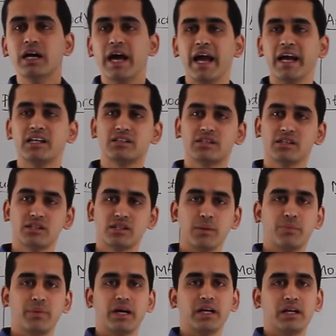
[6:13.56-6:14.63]
X
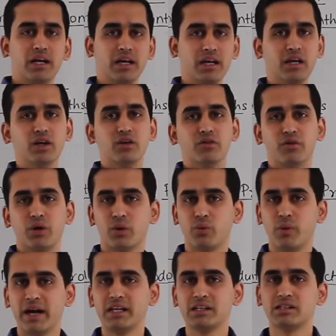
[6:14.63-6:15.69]
separately, for
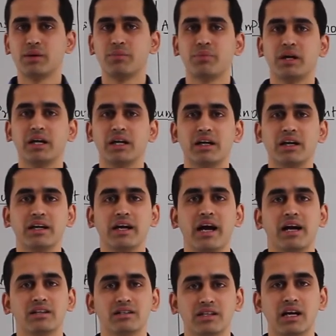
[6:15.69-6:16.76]
Y separately
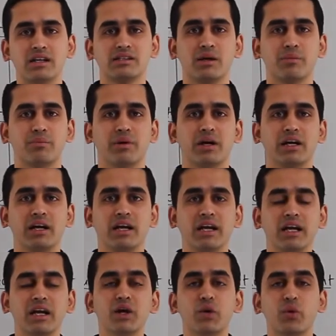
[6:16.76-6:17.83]
and Z separately,